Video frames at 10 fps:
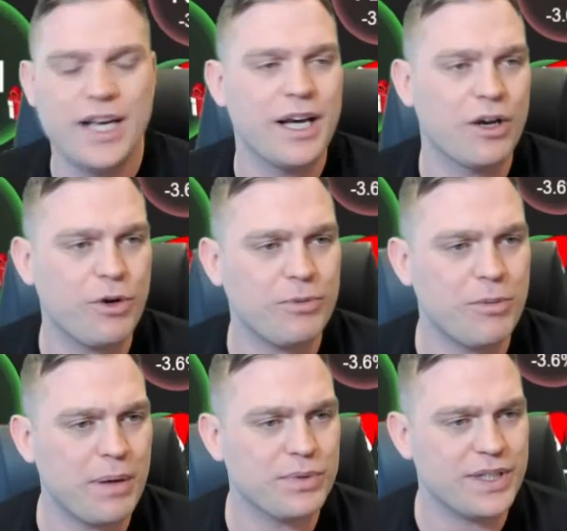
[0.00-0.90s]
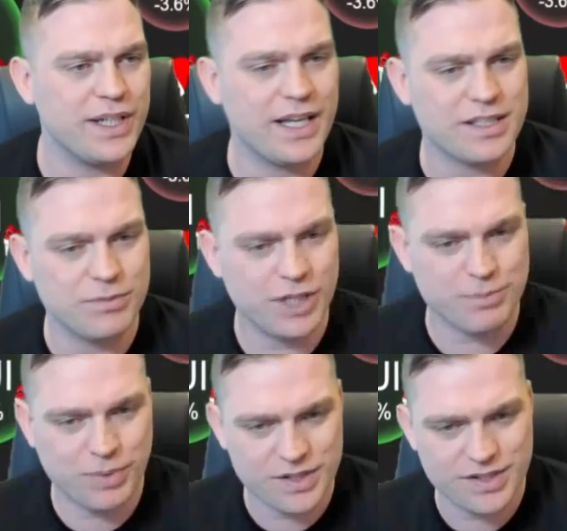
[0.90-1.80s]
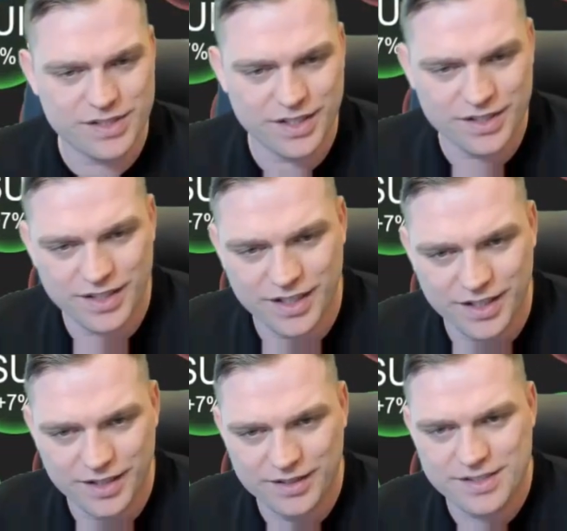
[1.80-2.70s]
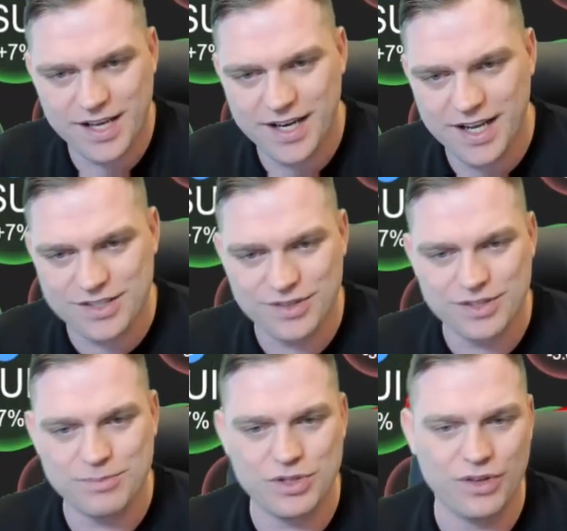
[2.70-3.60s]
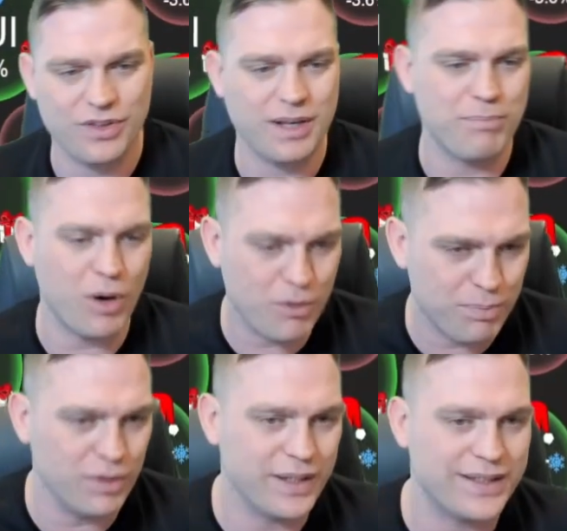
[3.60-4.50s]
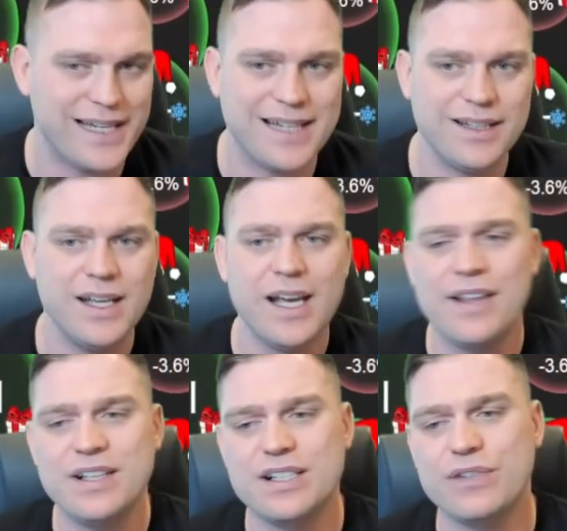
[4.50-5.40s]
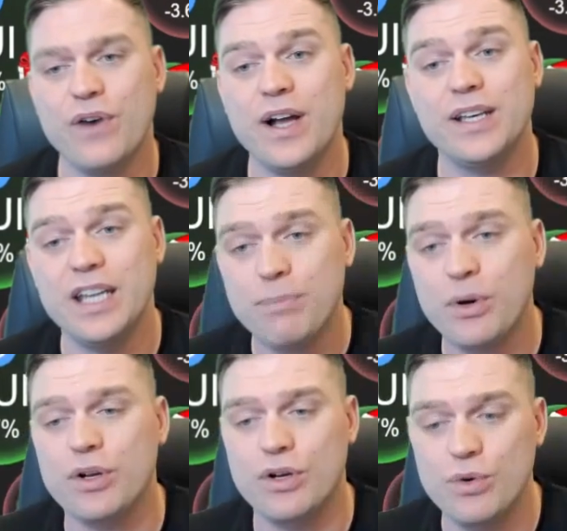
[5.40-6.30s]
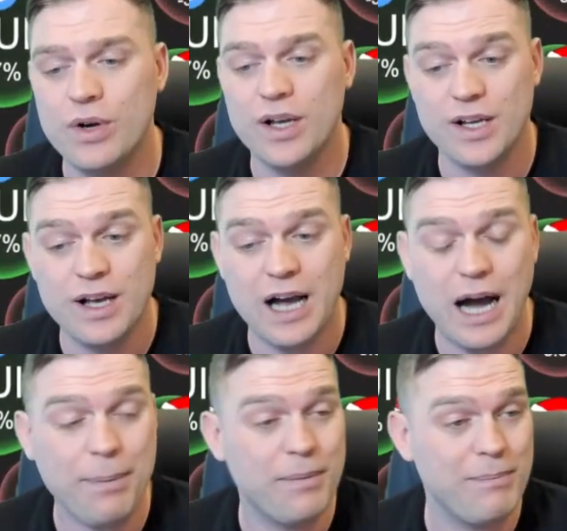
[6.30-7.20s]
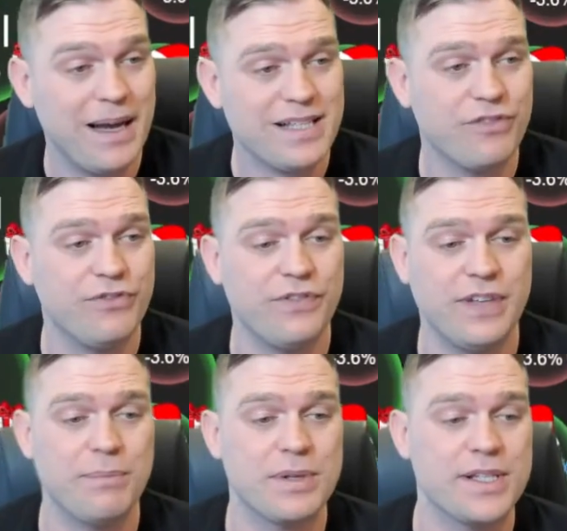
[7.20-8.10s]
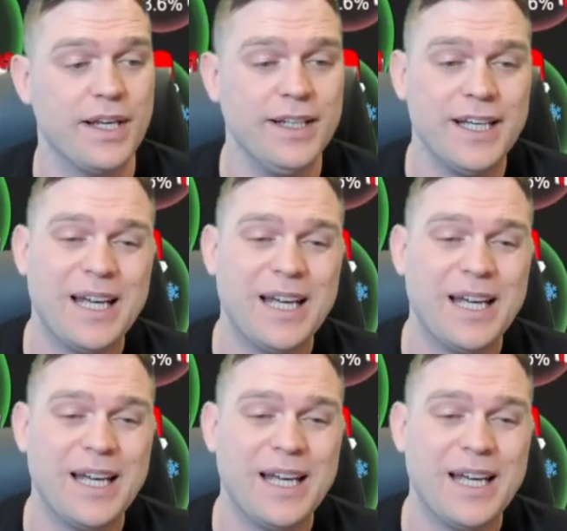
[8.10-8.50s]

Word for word: Uh, crypto bubbles here has a nice presence and uh, Santa hats on some certain thing. Bonk pulling down. This is fine. Near protocol up at massive 15%.